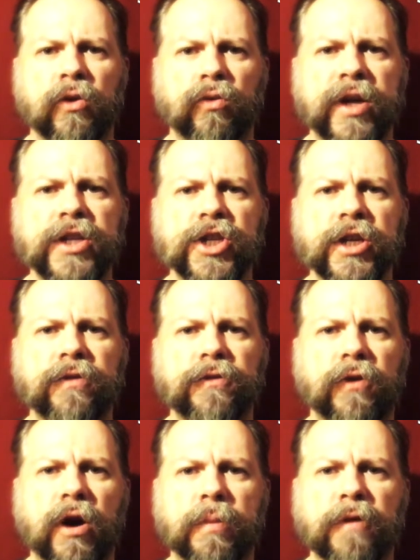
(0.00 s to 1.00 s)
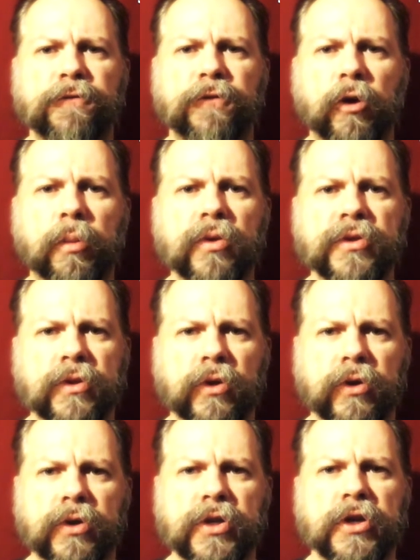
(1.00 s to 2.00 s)
ranging from verbal
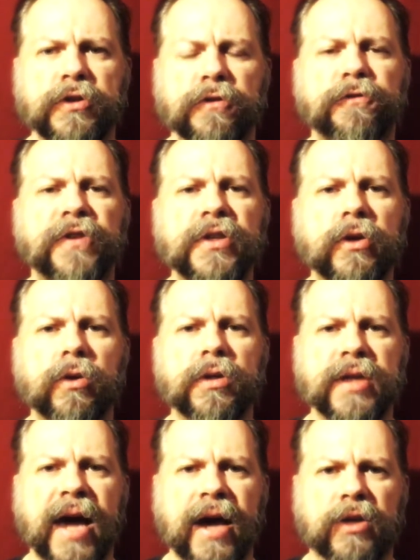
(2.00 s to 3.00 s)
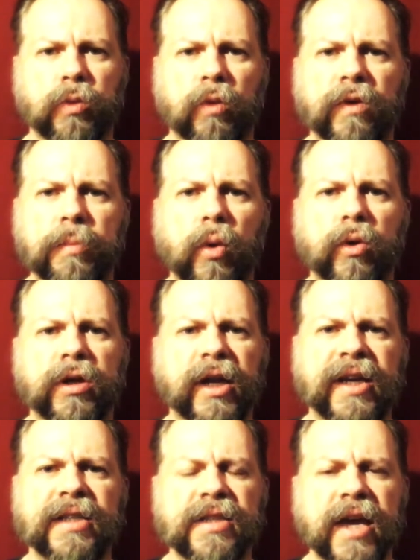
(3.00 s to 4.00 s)
slurs to physical attacks were reported
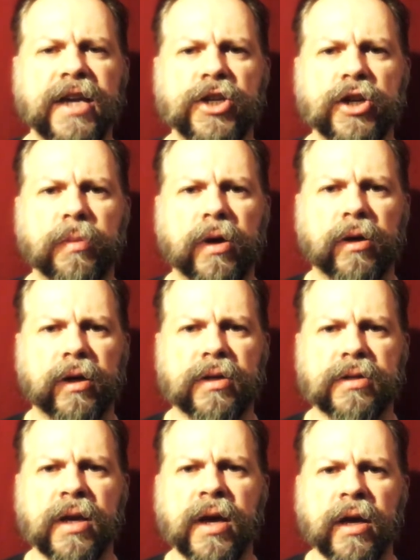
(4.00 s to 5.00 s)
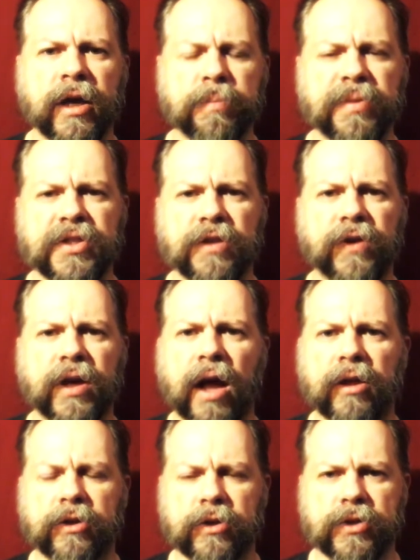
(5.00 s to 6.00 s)
against Asian Americans and Pacific
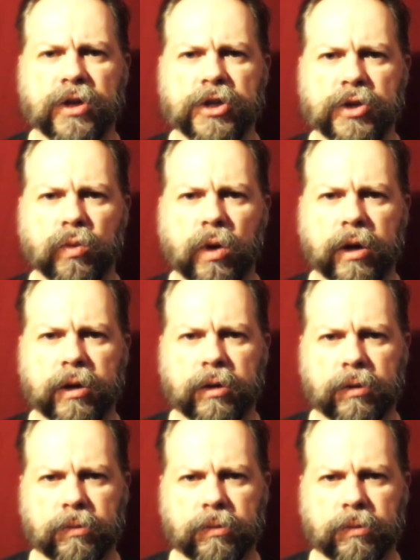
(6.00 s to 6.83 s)
Islanders nationwide.